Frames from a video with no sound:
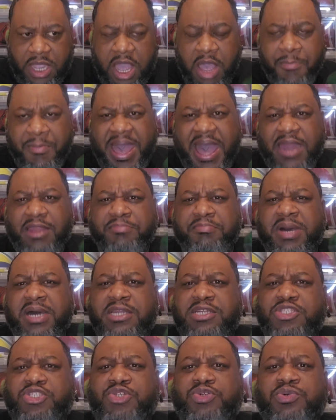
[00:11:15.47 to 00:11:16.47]
about a
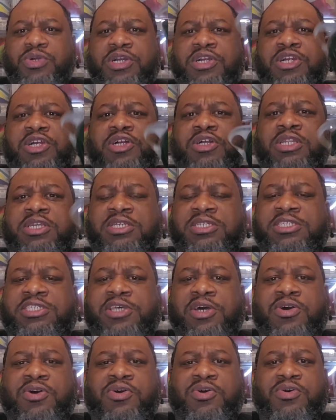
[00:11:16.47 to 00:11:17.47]
month or 2 early.
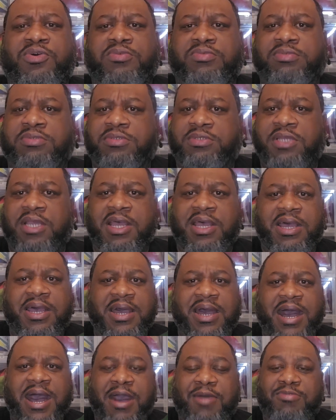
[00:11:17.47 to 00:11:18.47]
So
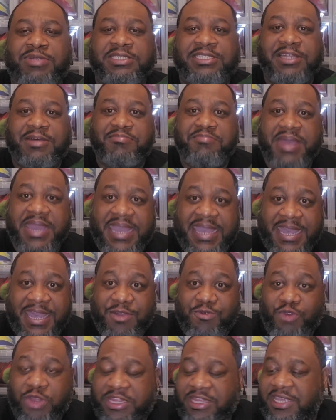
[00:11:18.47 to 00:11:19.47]
I was the
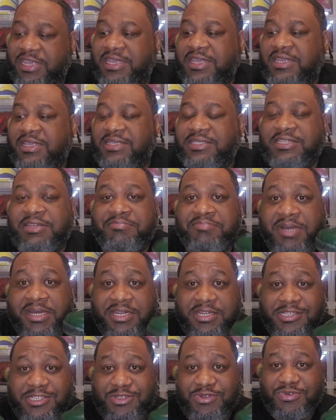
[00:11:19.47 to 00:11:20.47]
man with these. A
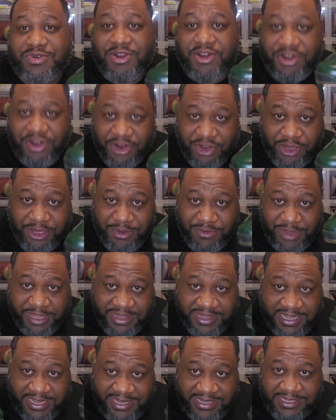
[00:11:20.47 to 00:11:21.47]
month or 2 early
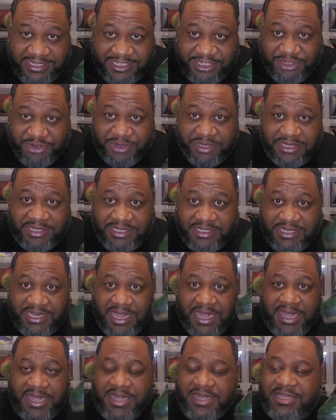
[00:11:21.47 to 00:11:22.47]
with these joints
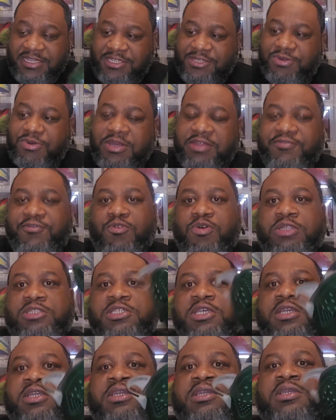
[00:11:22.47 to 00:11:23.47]
in
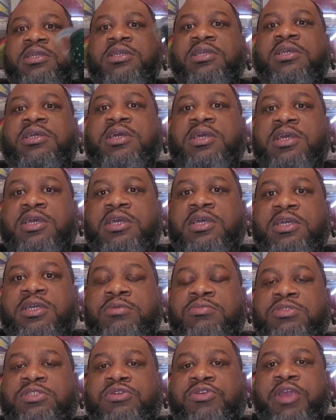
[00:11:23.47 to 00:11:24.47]
2014.
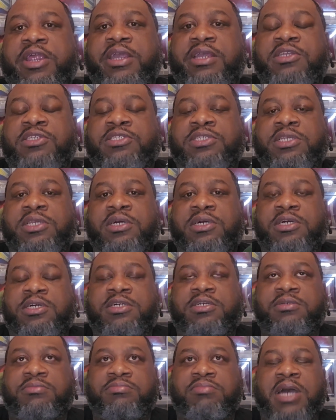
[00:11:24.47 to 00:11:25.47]
It was crazy.
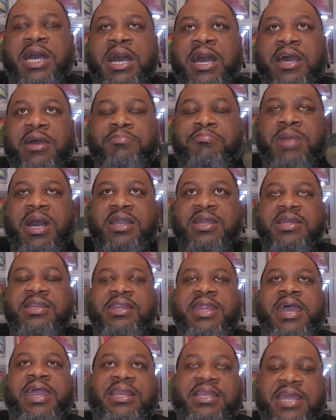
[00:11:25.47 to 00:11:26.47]
I had my
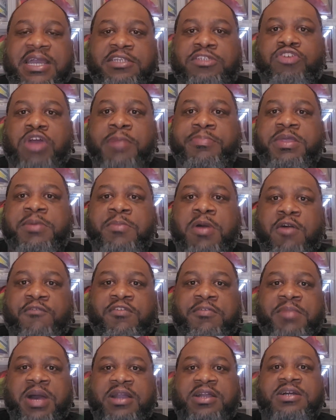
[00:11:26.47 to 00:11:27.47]
connect had dropped them
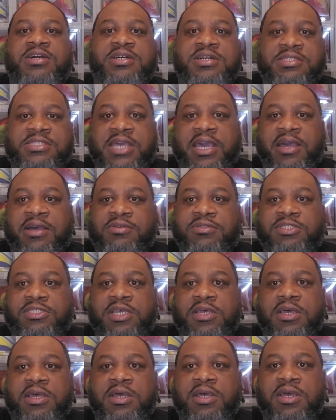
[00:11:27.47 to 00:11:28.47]
off at my cousin's
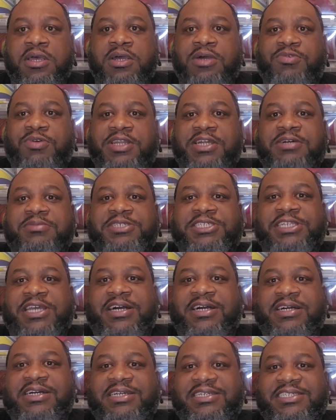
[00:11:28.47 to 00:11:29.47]
house. What up,
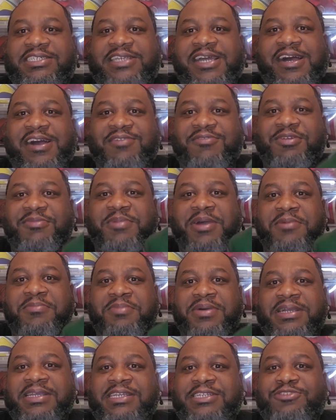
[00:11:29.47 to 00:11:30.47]
Sean? Sean,
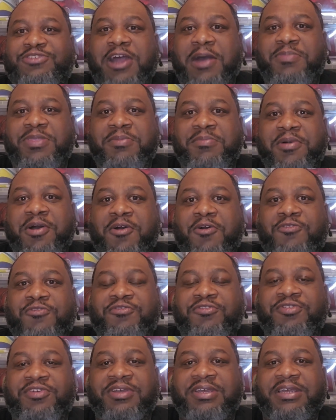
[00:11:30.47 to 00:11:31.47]
remember he dropped them
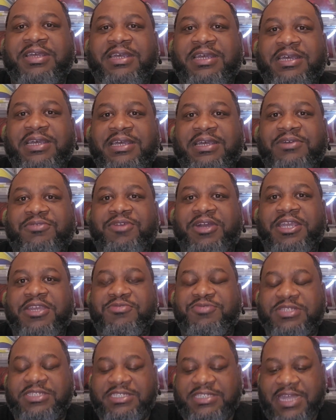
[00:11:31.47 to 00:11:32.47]
off when he
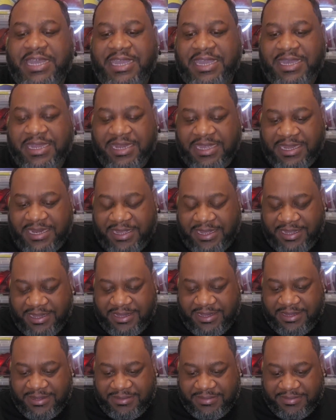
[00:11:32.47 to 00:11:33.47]
was staying in
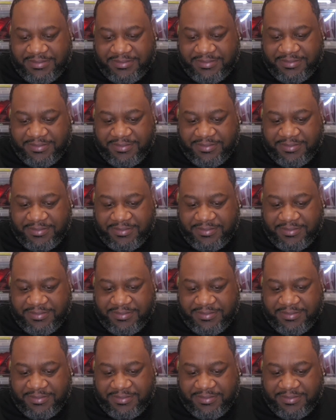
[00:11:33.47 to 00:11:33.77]
the